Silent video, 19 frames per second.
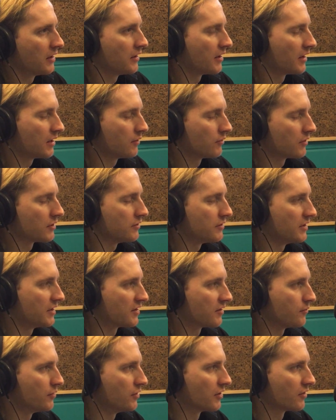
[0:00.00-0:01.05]
anyone who
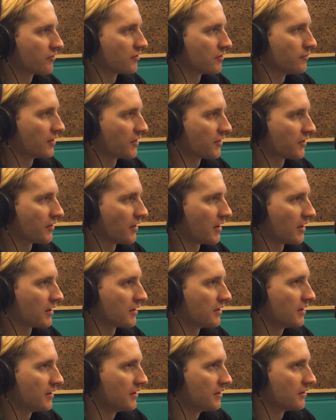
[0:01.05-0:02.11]
gets a book from us
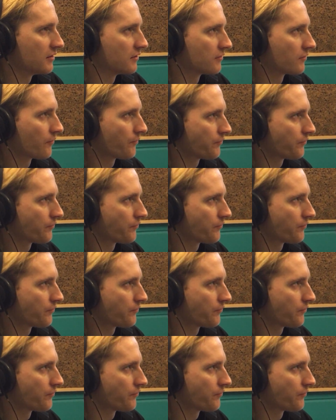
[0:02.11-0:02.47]
signed, they get